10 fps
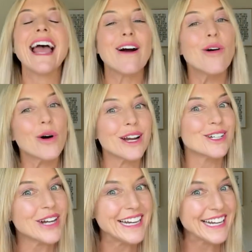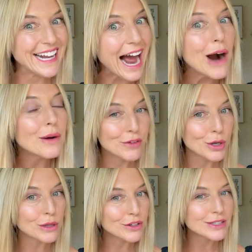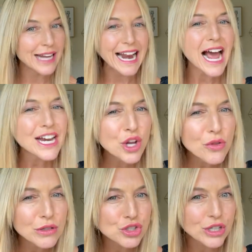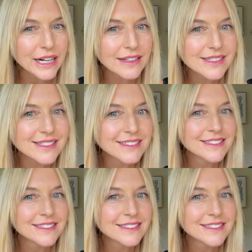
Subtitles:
Or you're trying to get out of your reverse diet. I know those tricks.